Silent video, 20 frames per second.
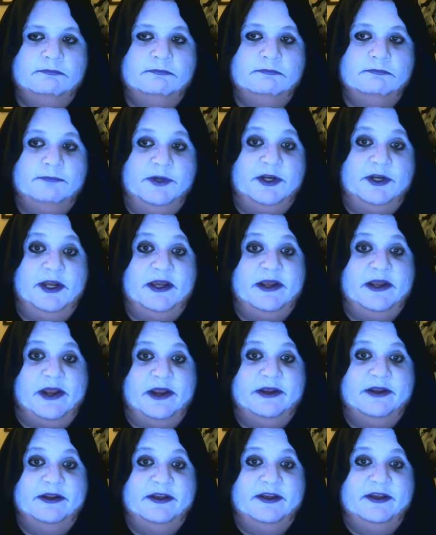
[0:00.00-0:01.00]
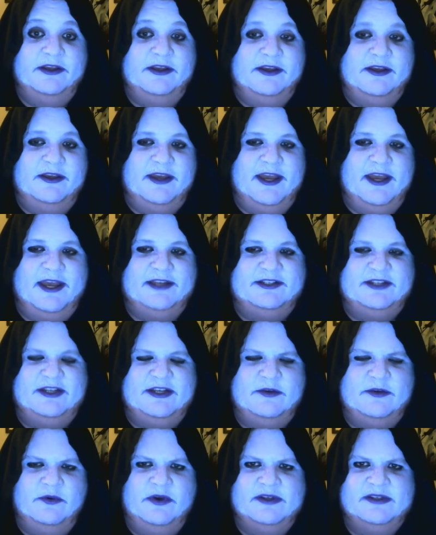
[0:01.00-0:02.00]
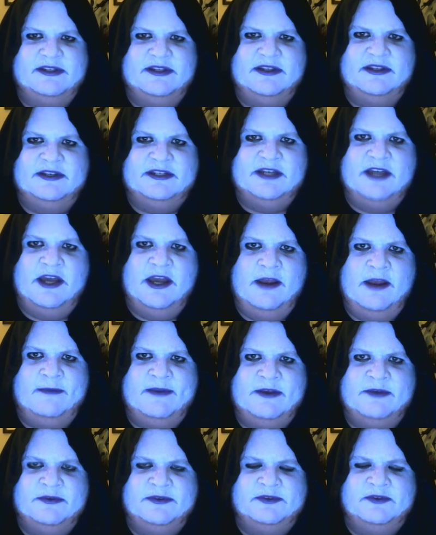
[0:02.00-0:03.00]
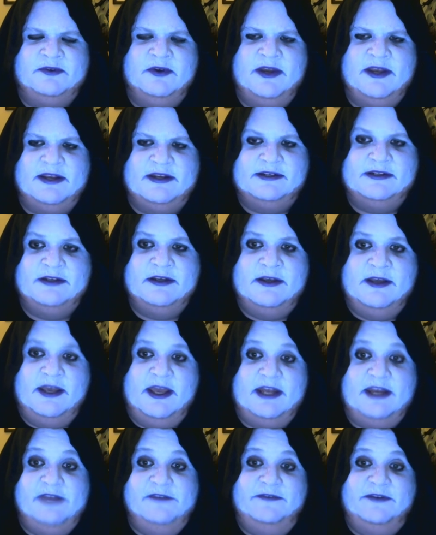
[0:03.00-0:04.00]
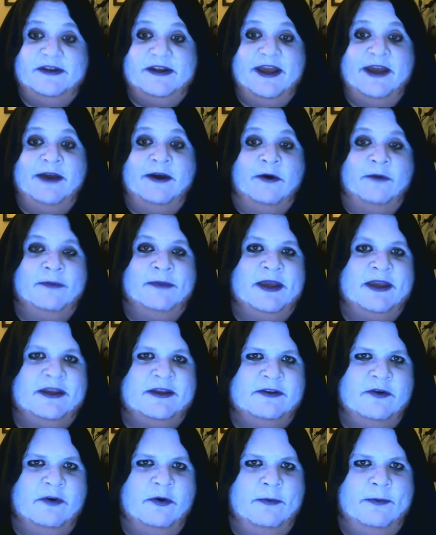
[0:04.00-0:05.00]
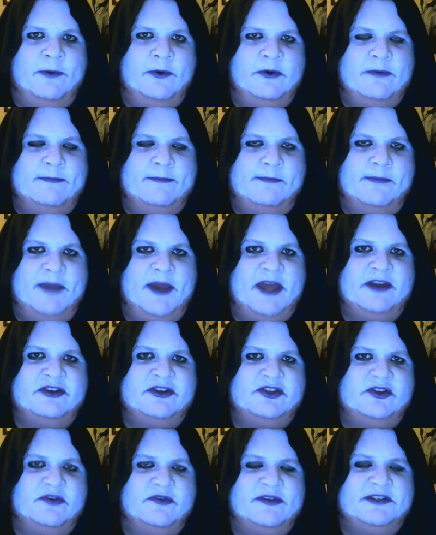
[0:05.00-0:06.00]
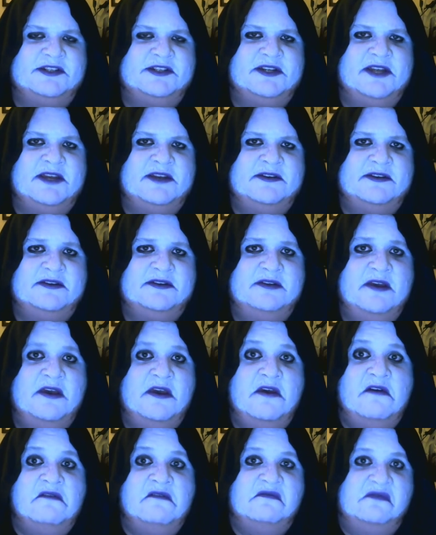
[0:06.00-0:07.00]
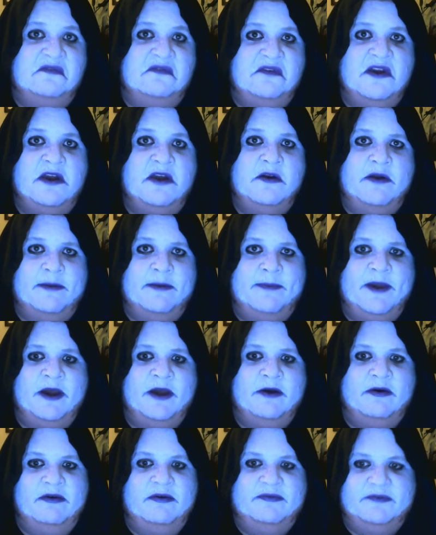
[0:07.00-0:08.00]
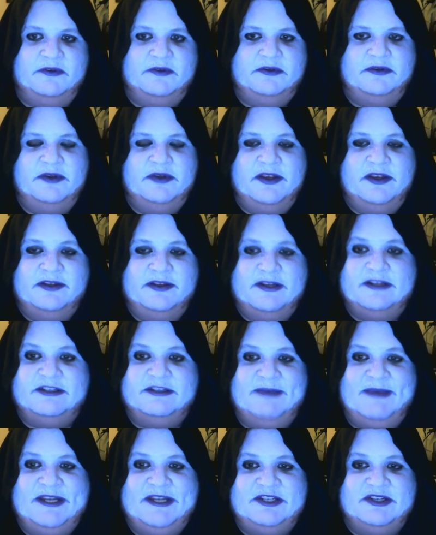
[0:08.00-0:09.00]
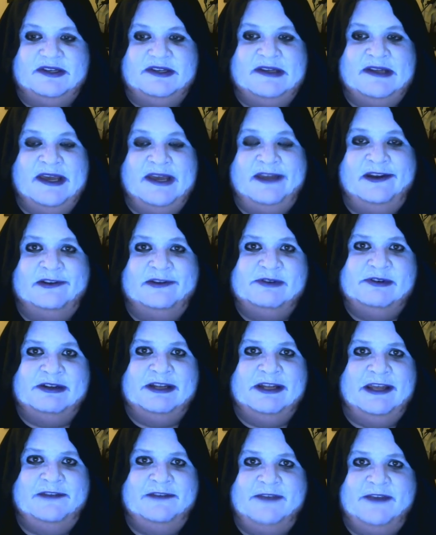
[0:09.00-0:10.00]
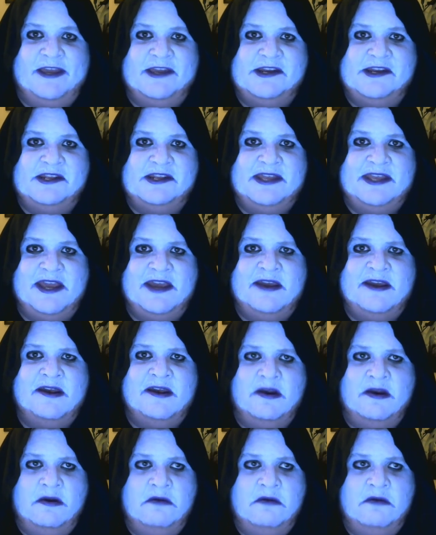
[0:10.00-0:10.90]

But hey, as he was at the time, he was great. And even now, making your opponent banish a resonator, very powerful. Not to mention 900 life gain in the air.